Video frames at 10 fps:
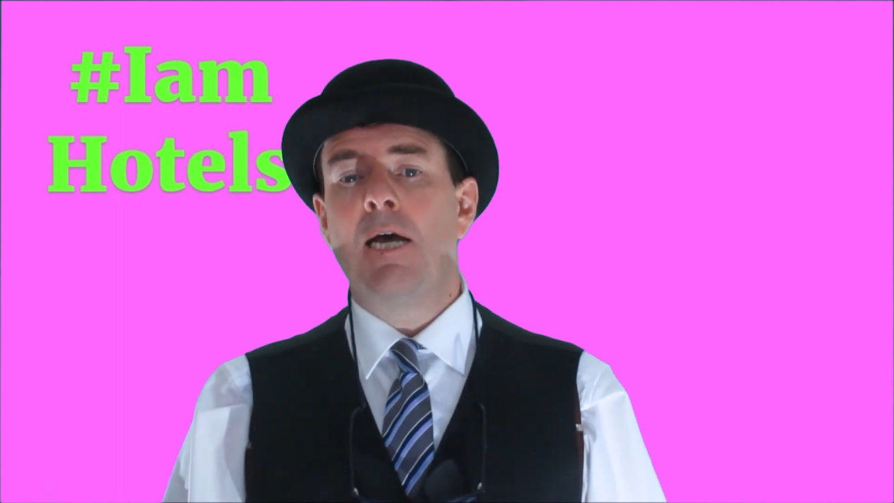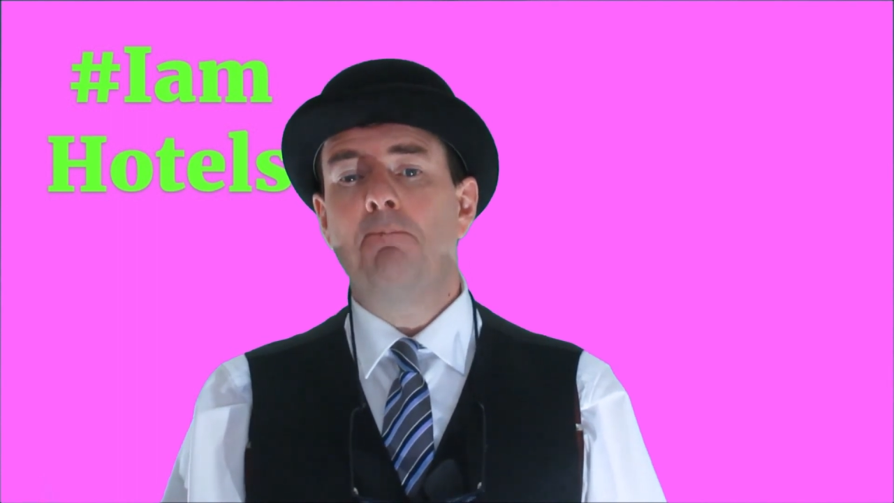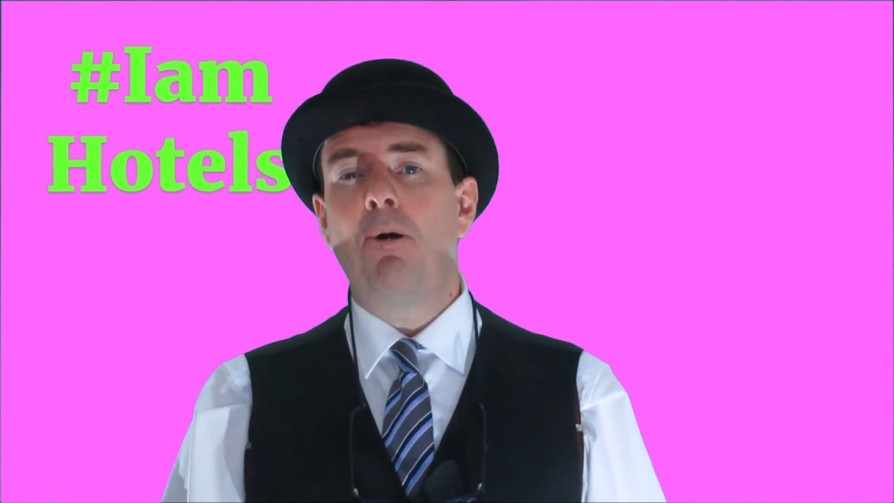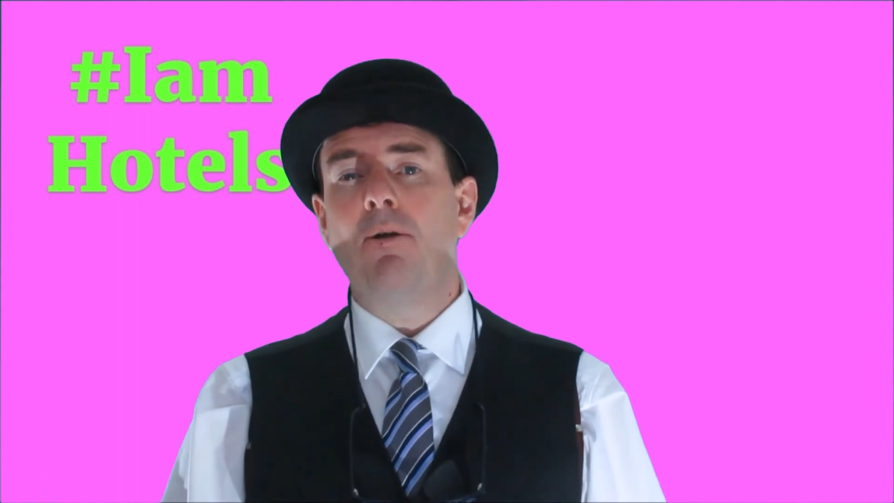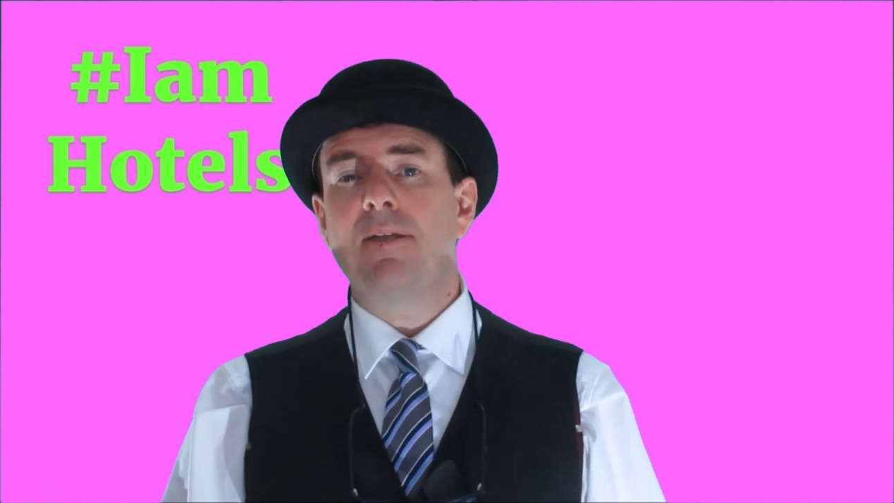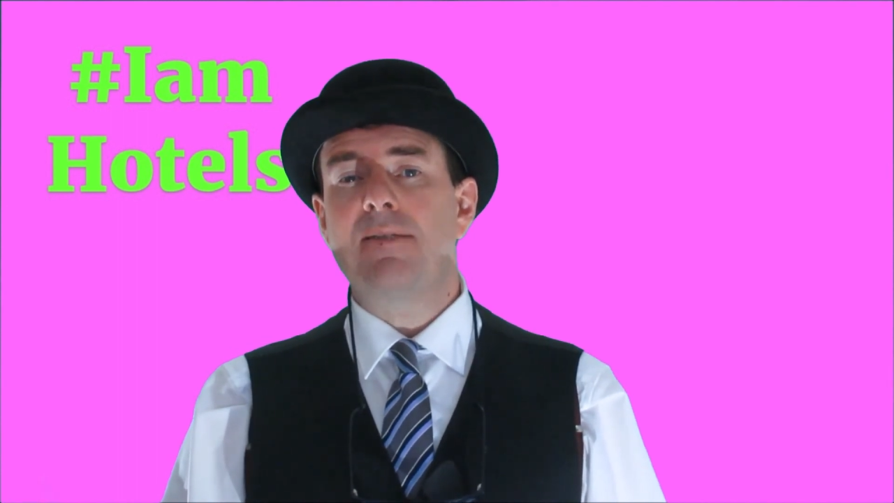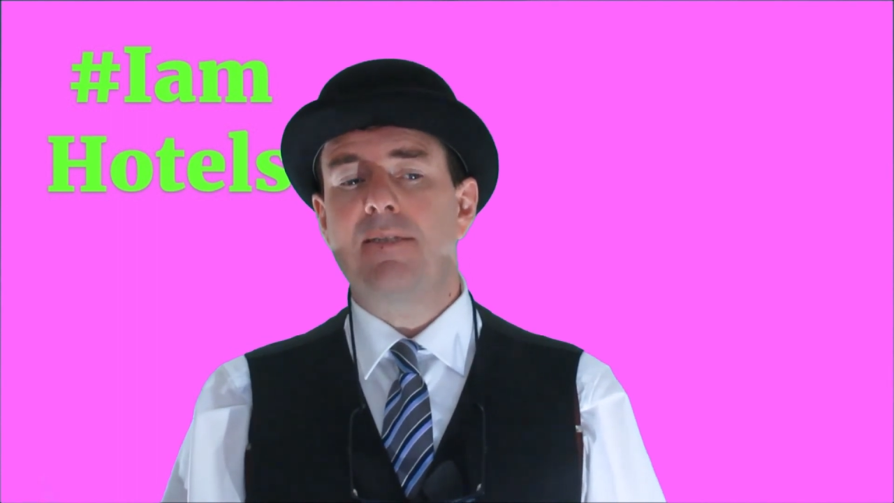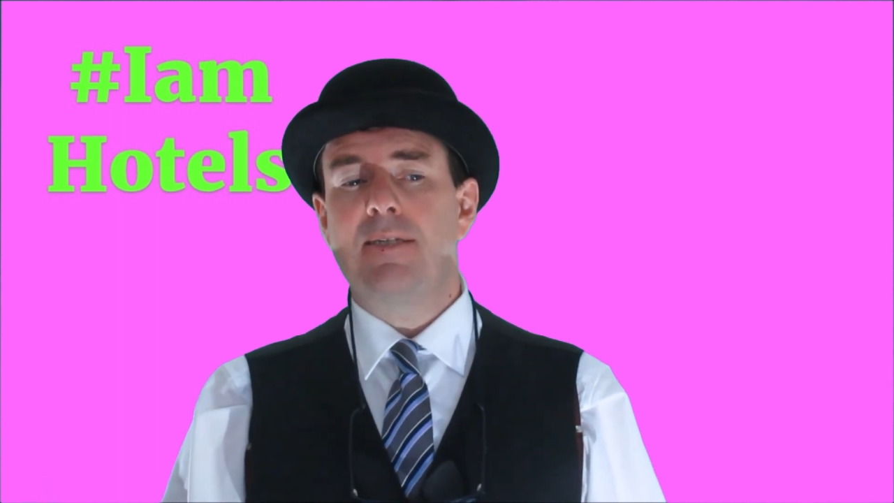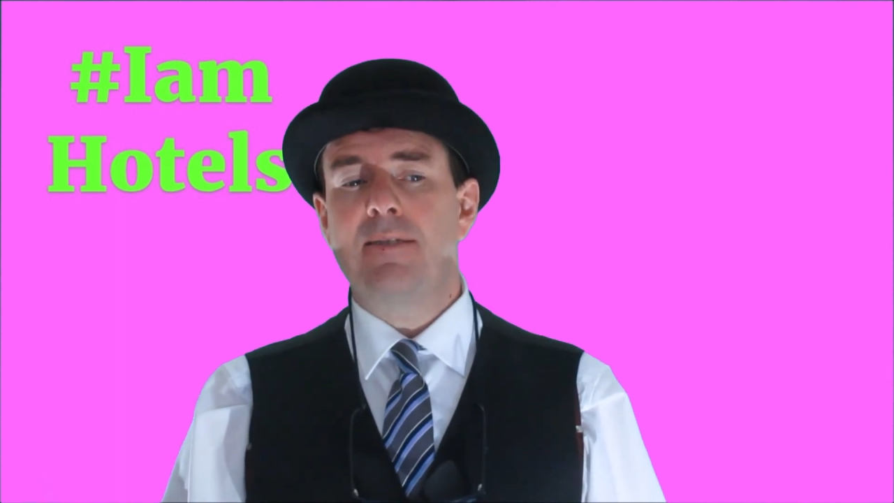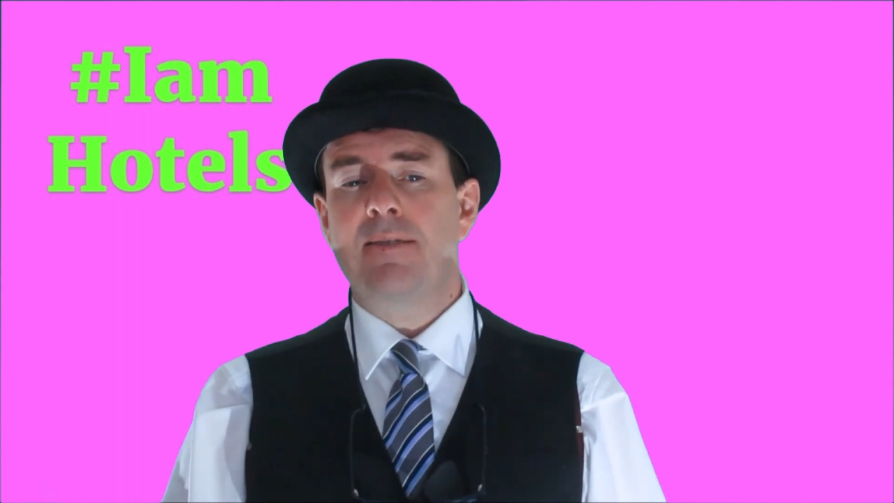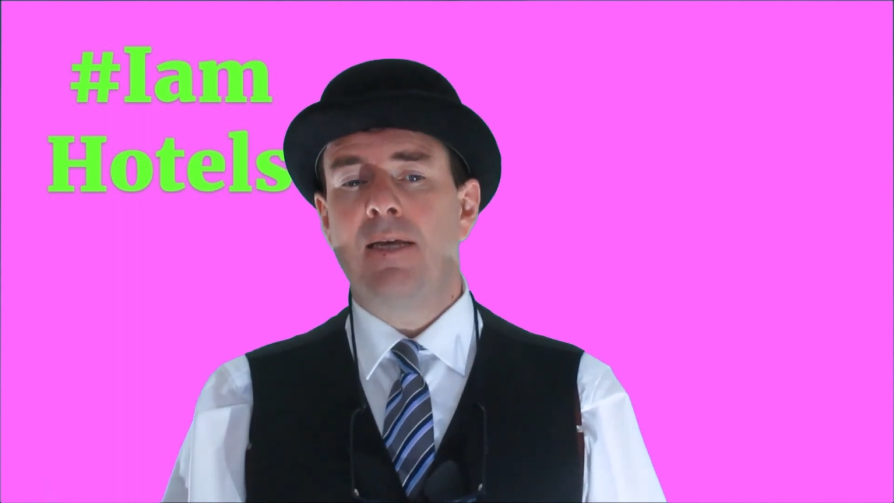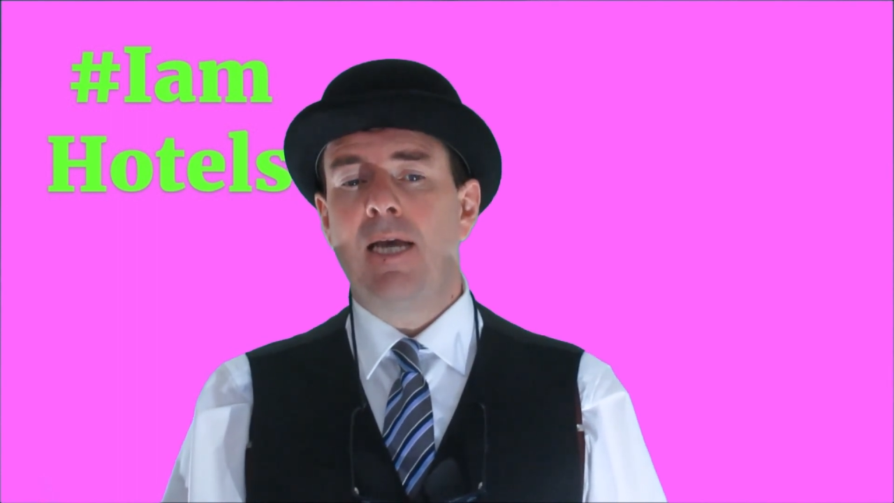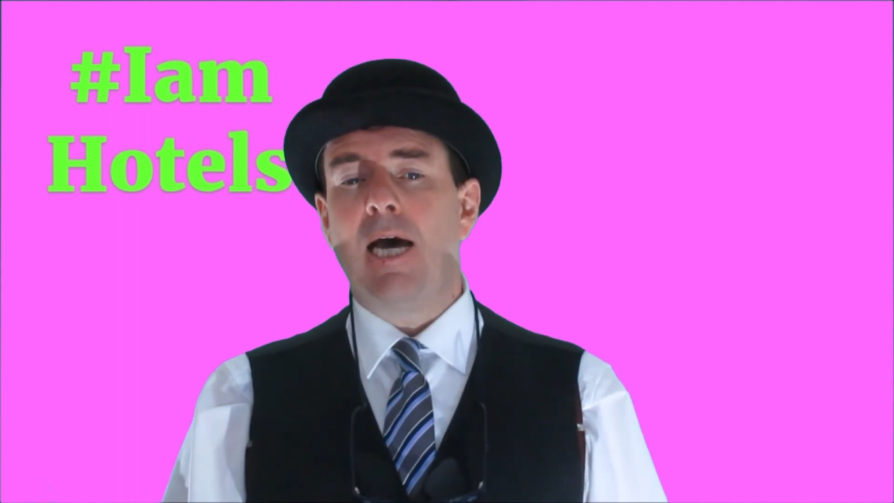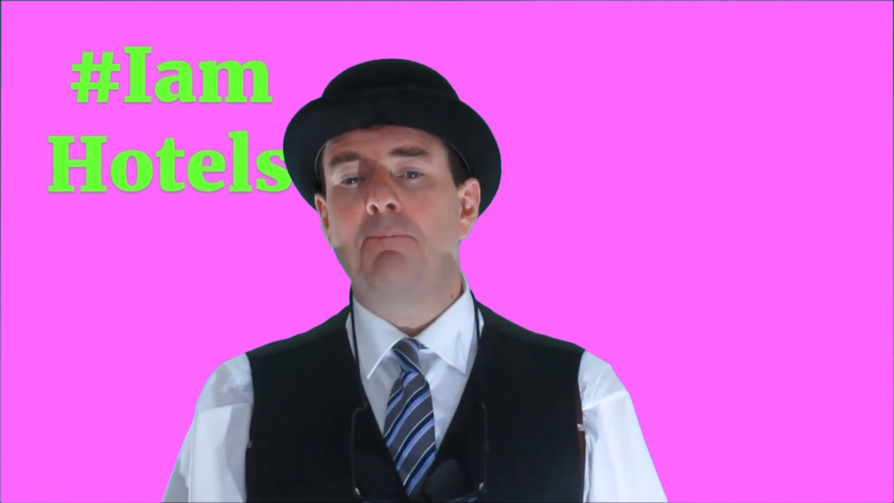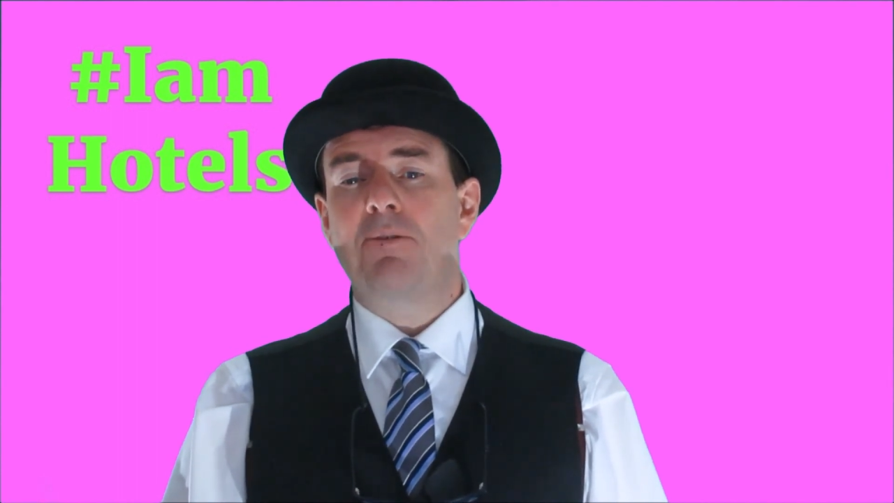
policies and